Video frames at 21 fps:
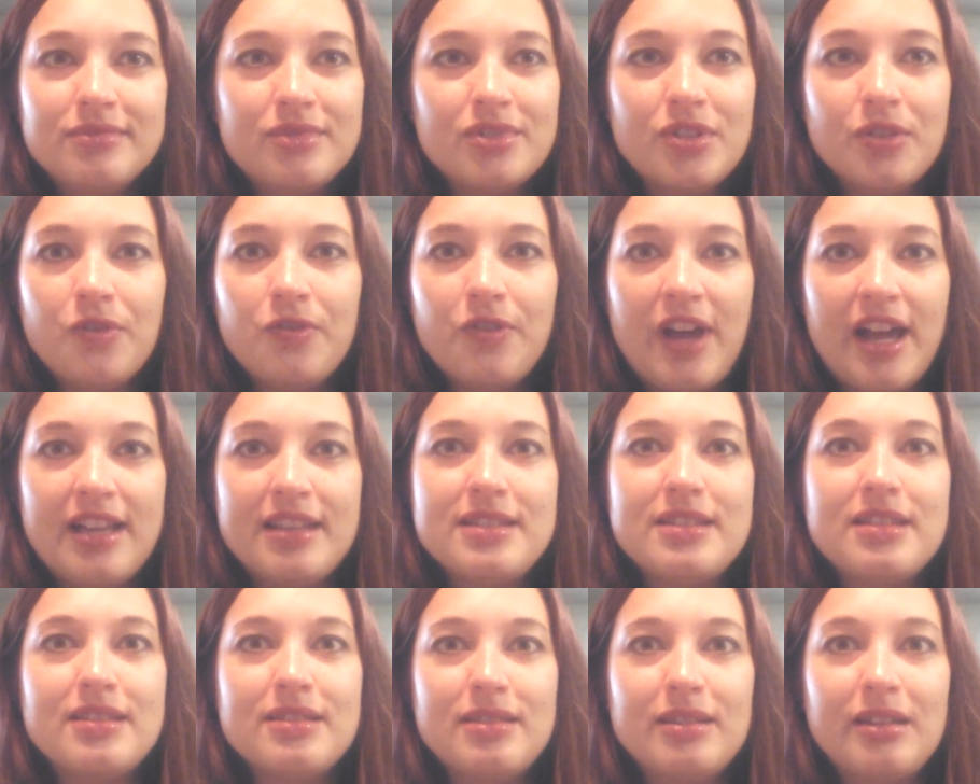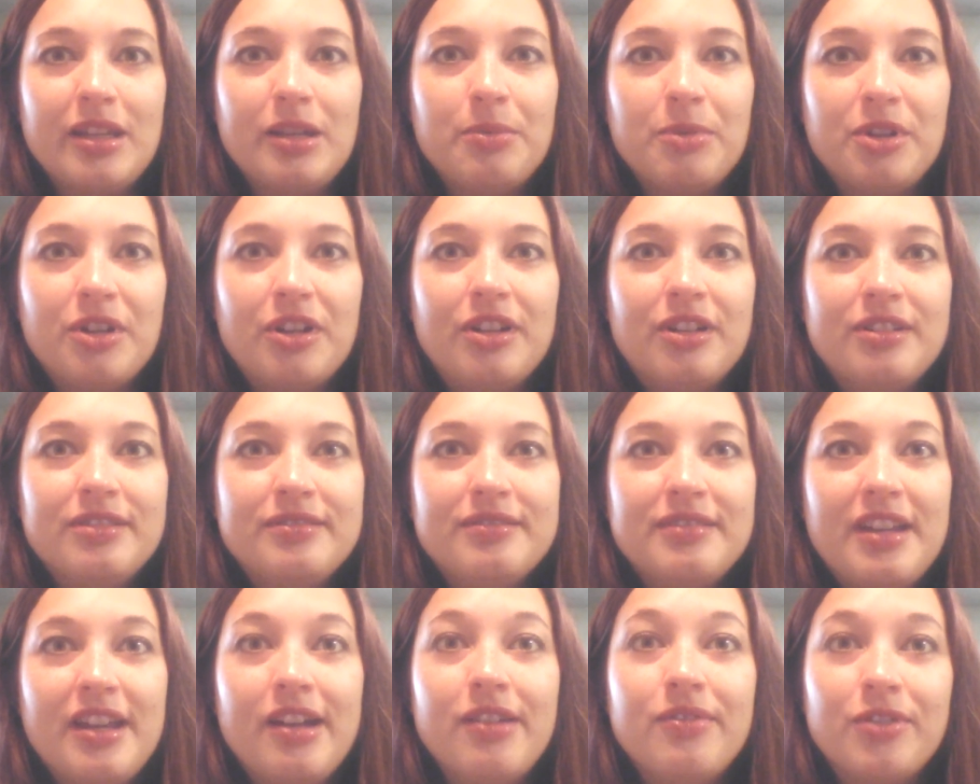the fastest labor
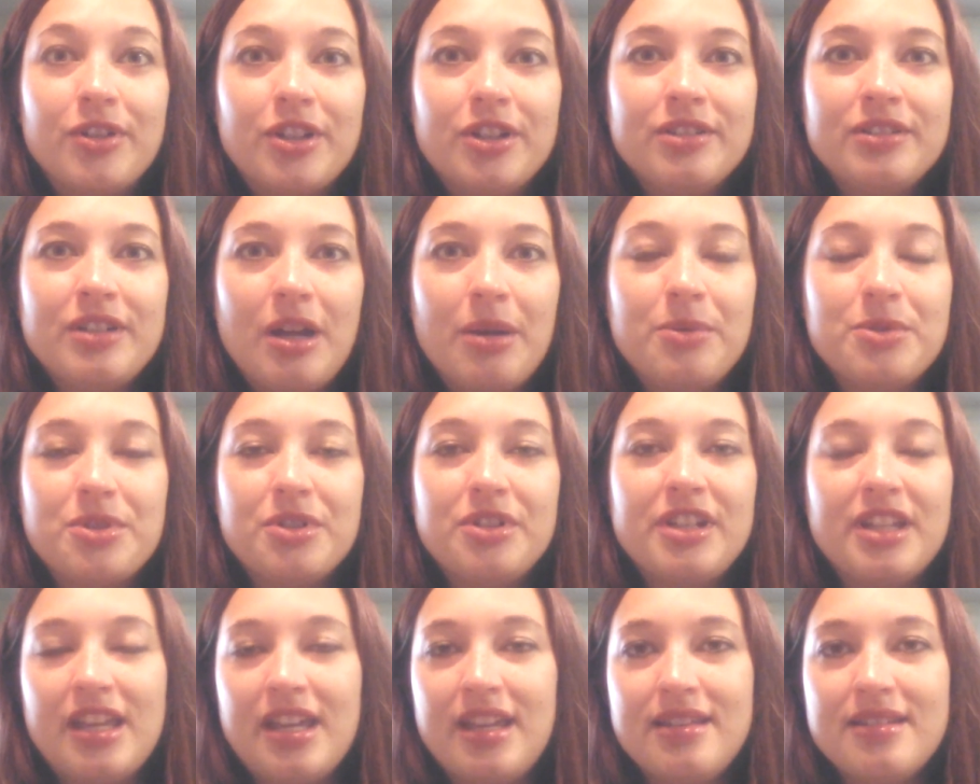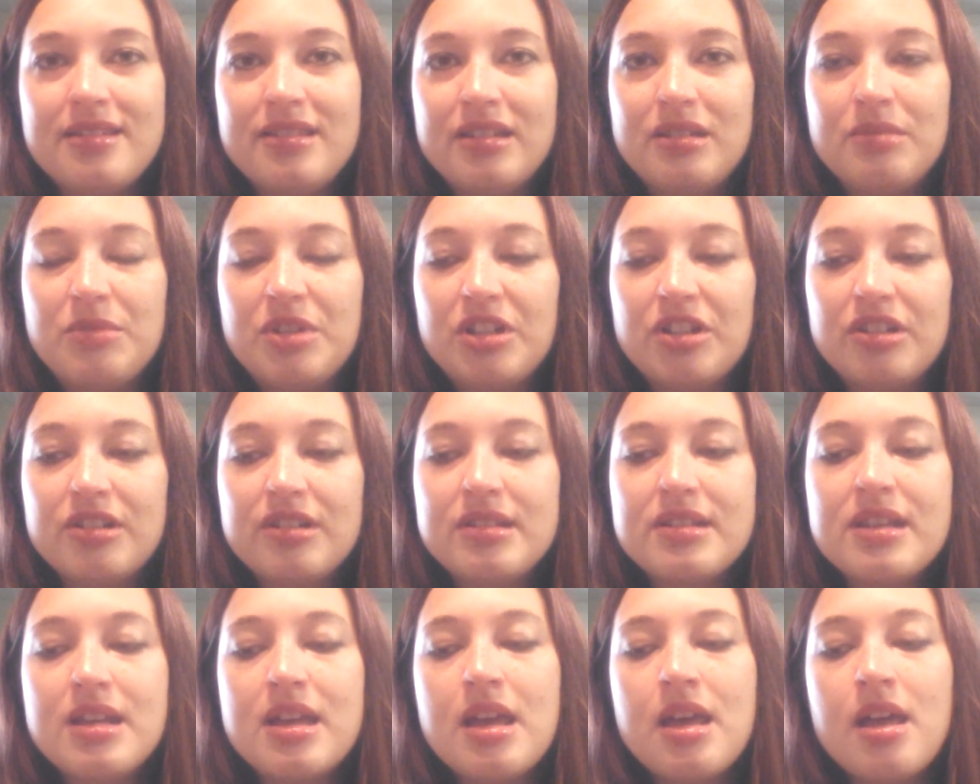ever. I was already 8 centimeters.